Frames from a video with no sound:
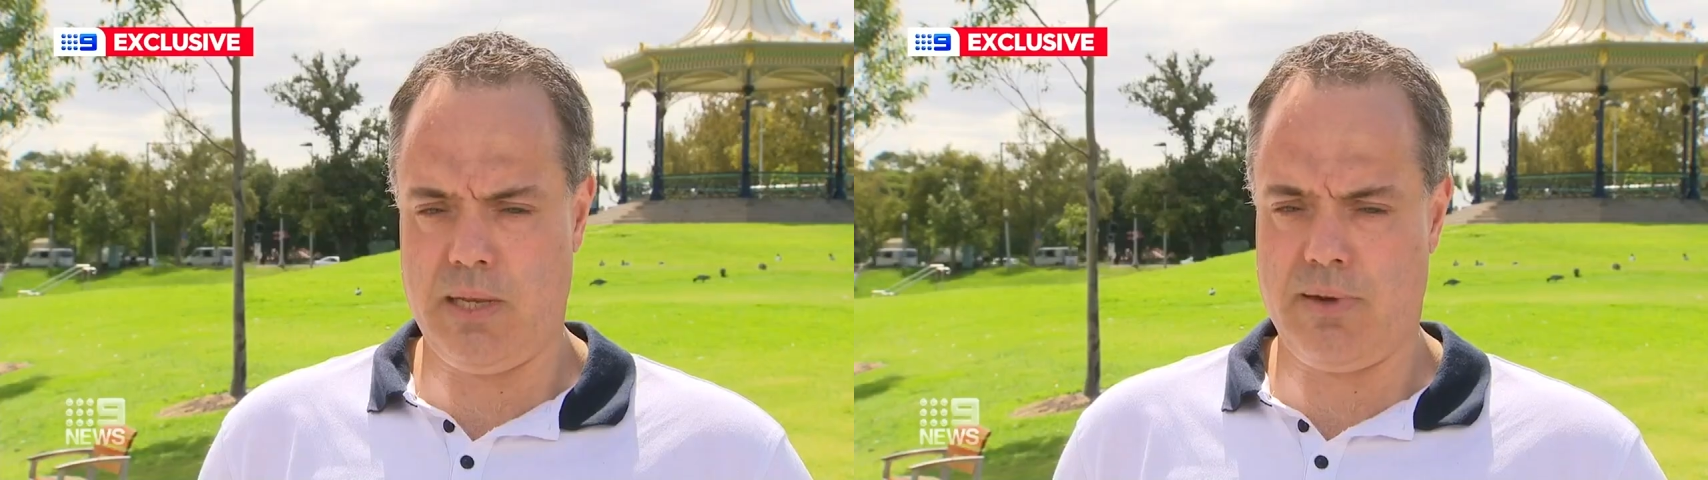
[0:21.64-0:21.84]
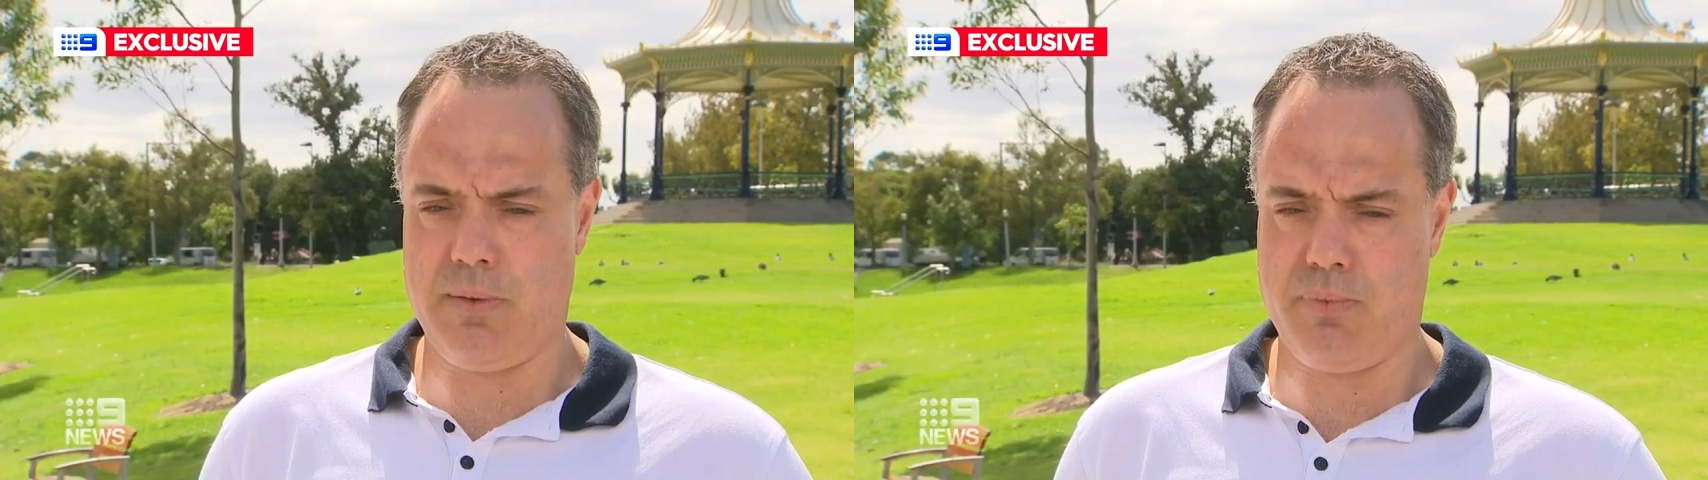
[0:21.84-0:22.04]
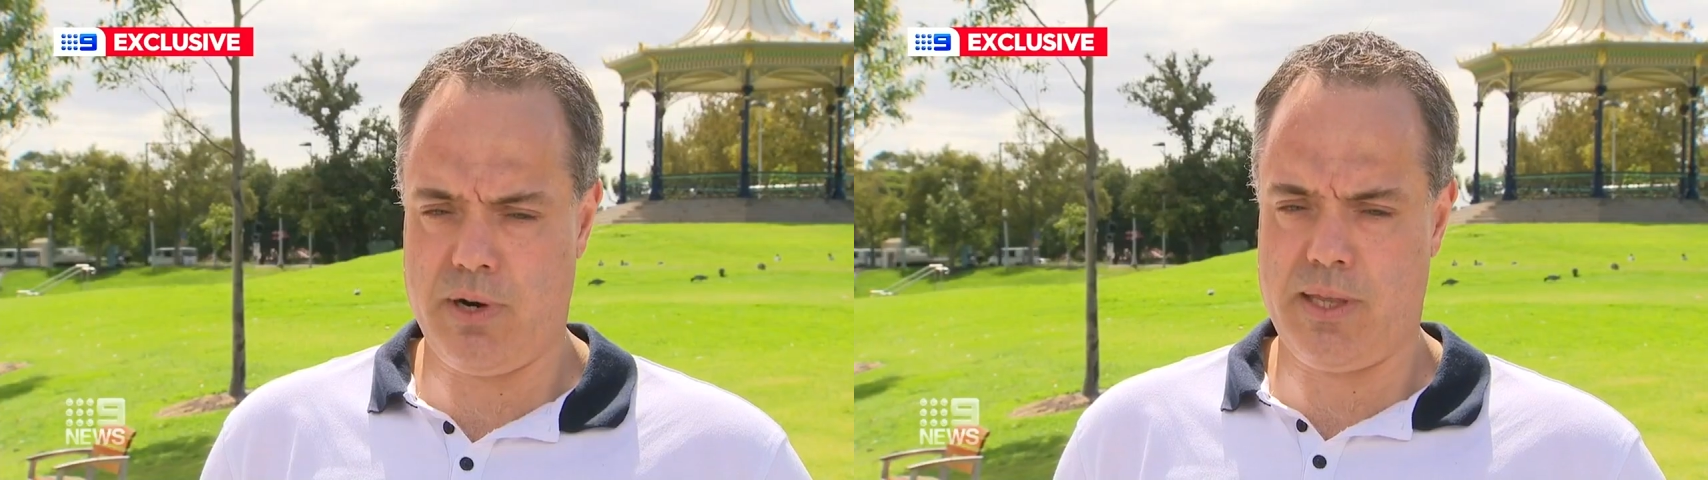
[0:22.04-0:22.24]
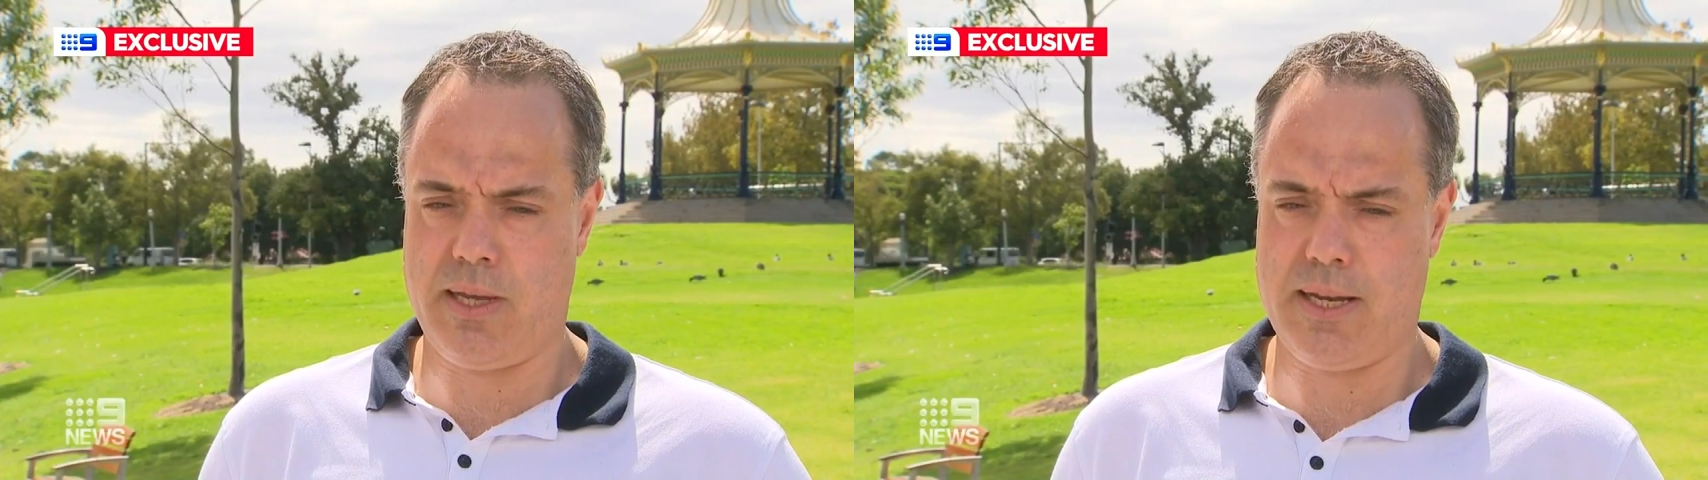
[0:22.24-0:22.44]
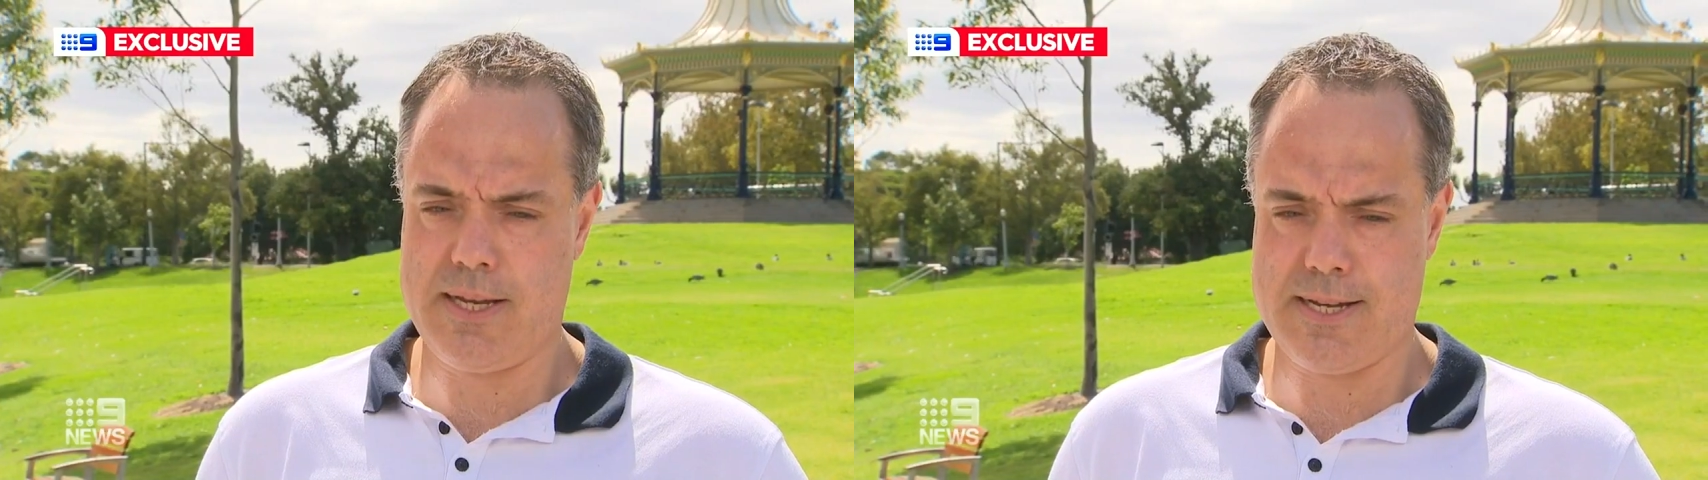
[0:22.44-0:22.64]
living,
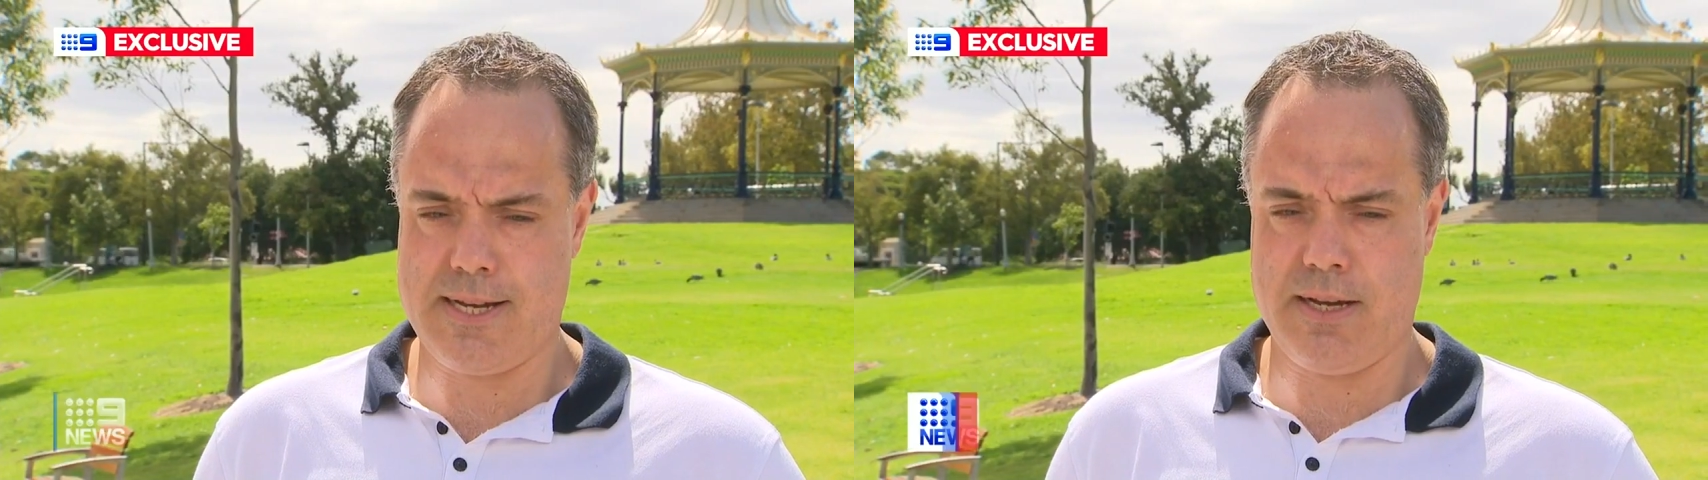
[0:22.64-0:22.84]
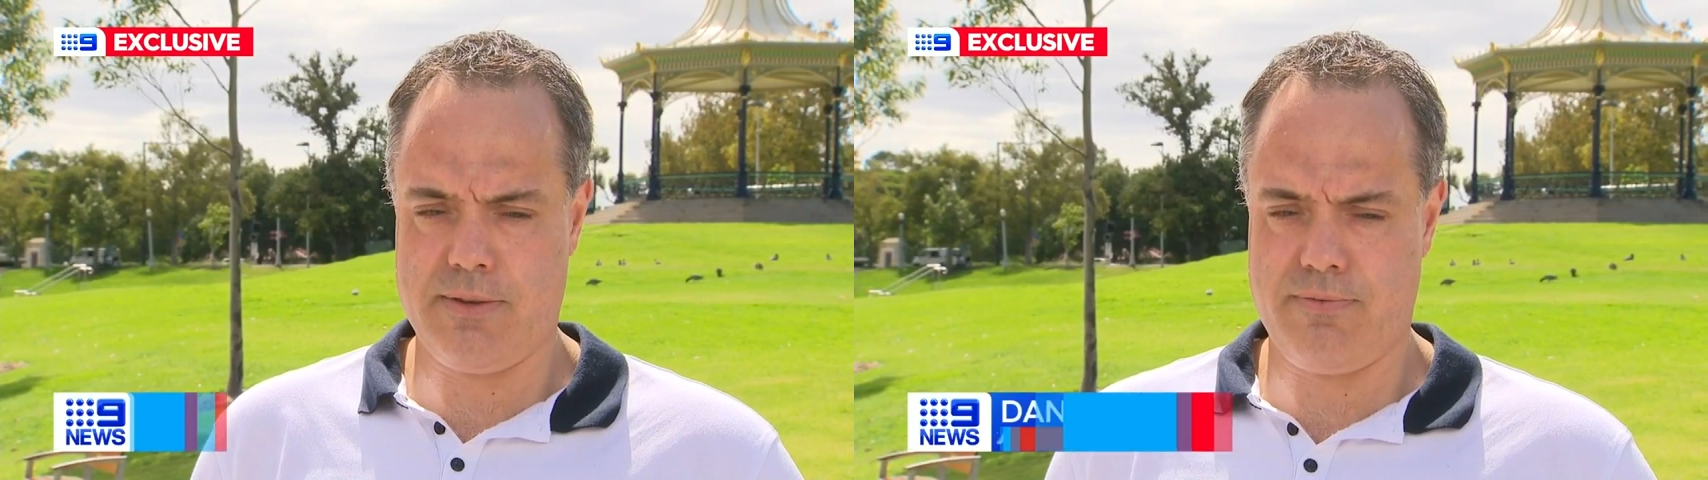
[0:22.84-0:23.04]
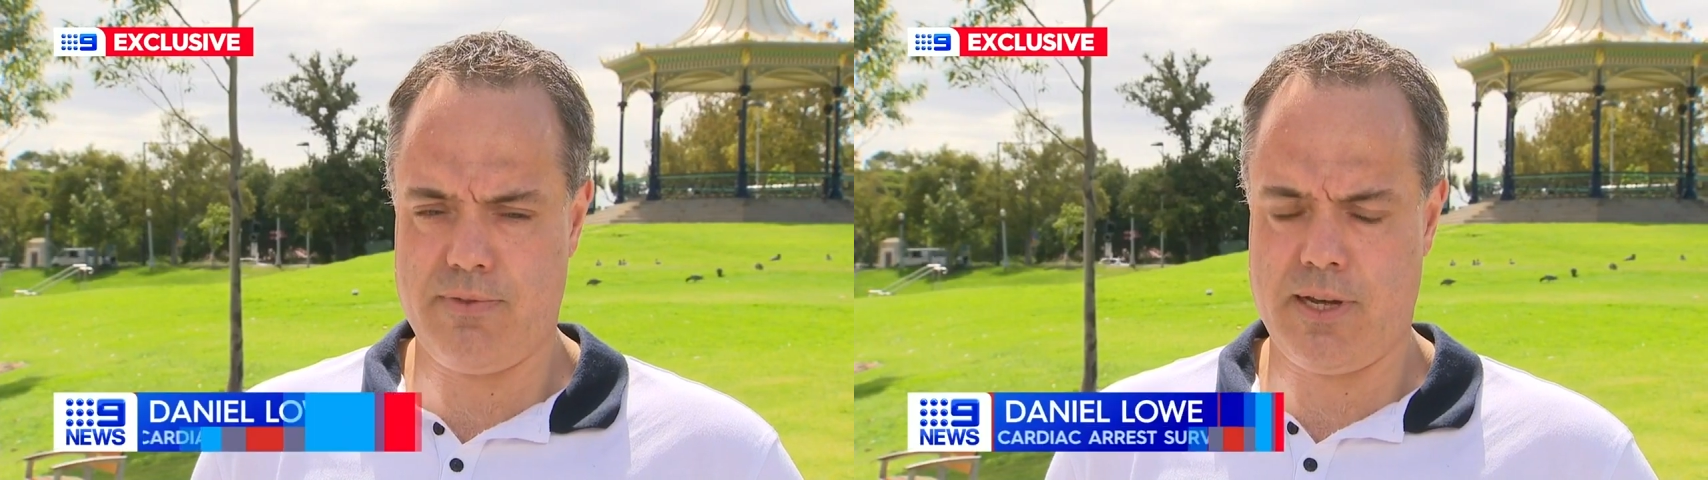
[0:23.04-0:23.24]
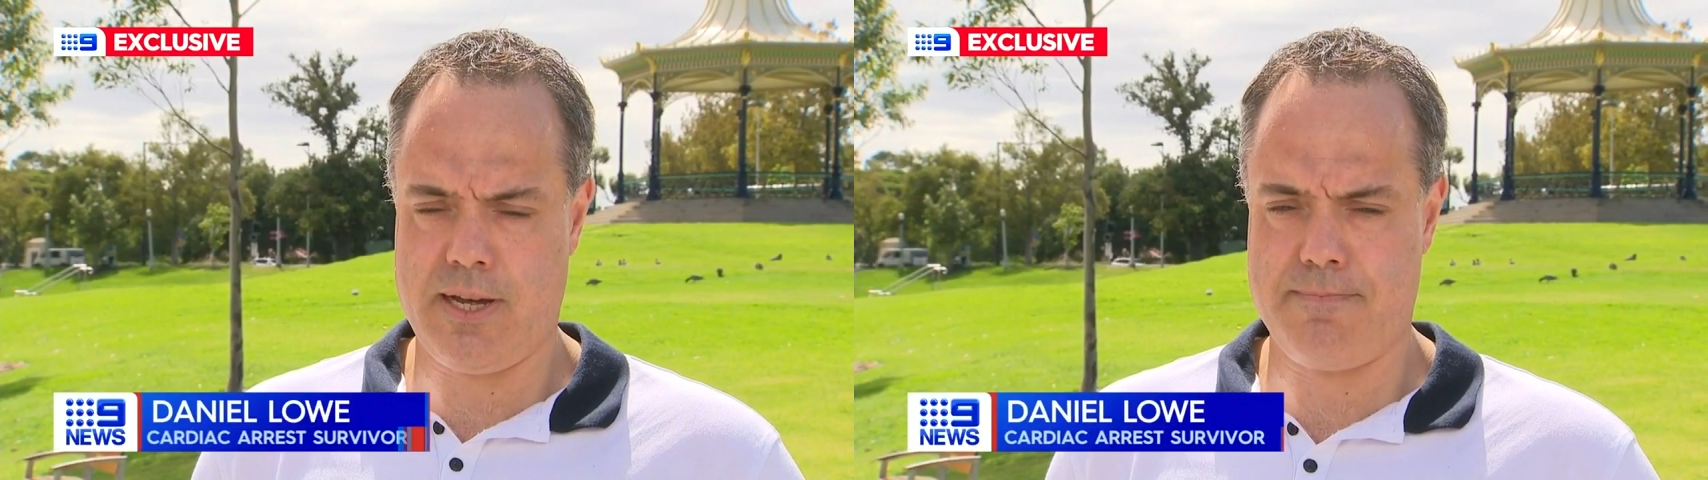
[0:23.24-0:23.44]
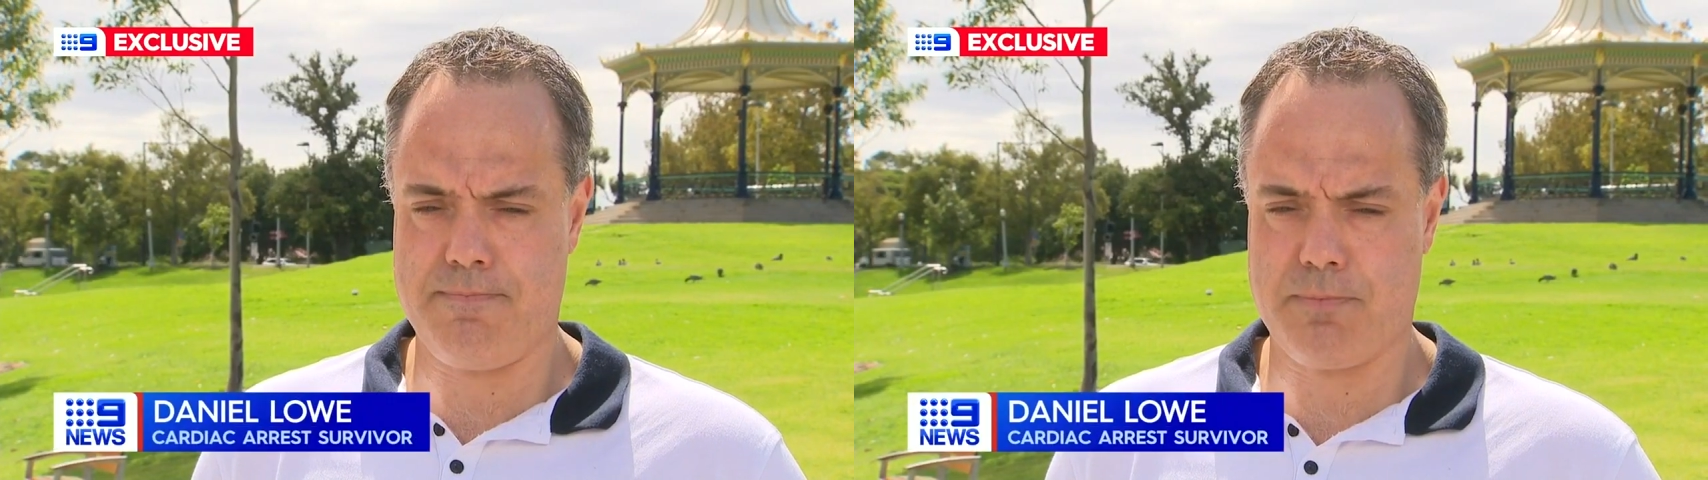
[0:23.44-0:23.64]
breathing uh,
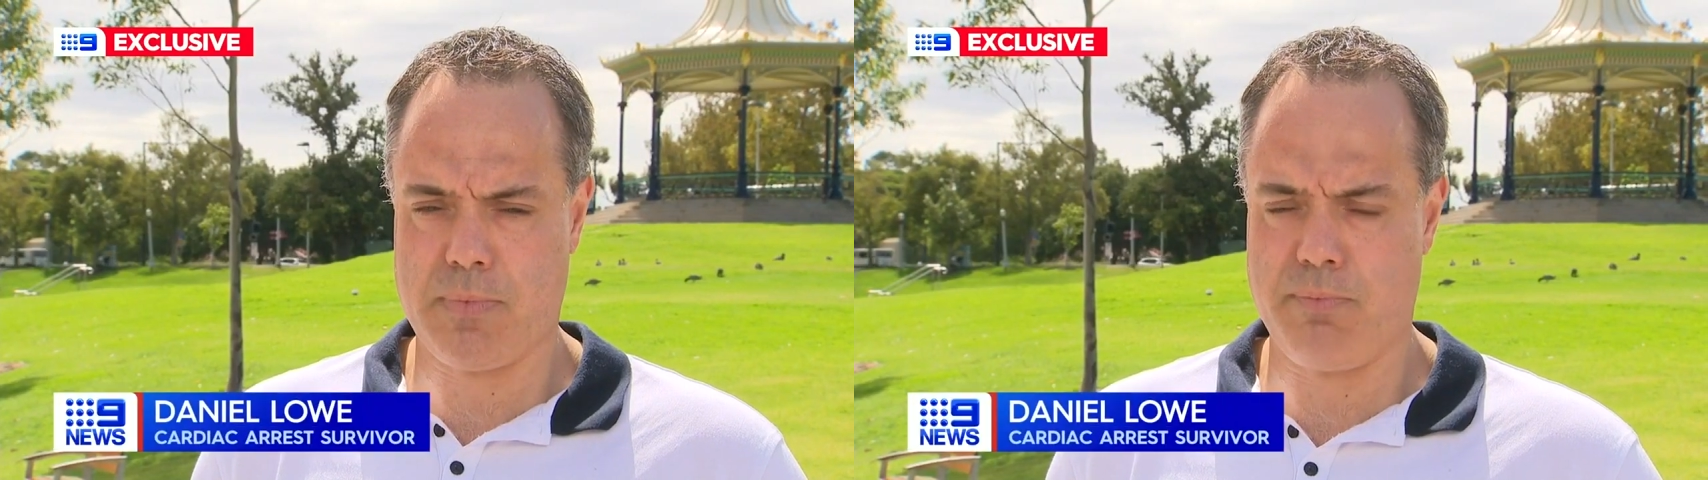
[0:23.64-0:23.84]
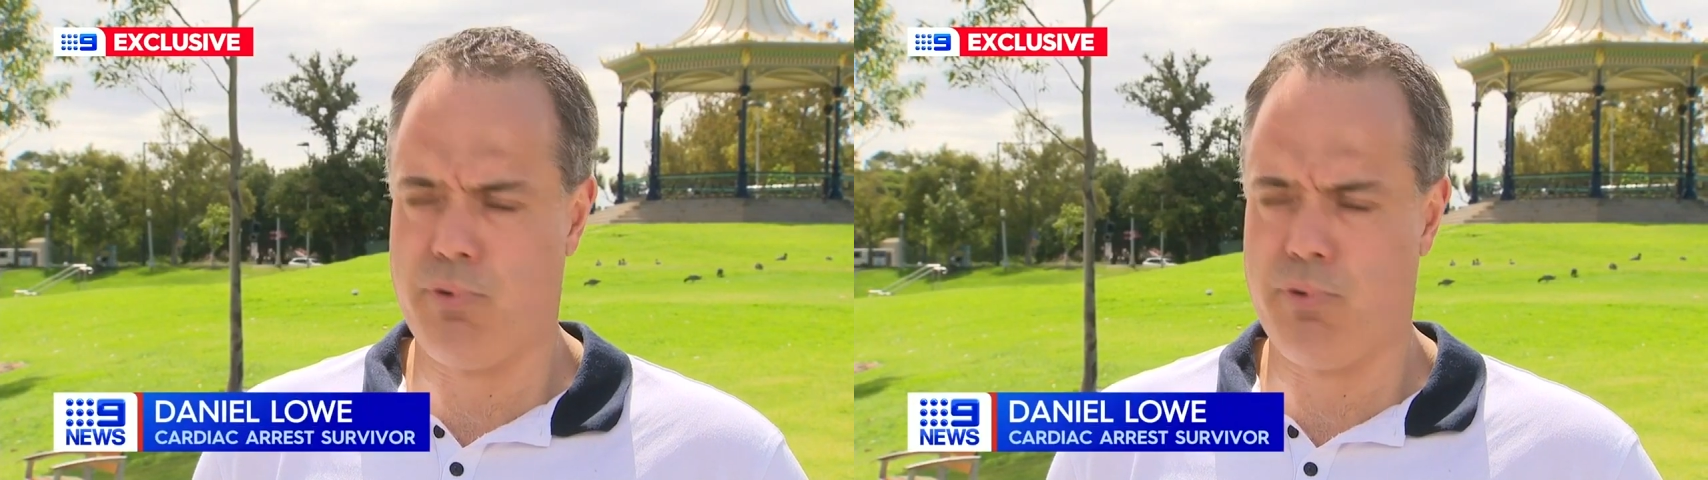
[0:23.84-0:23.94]
um,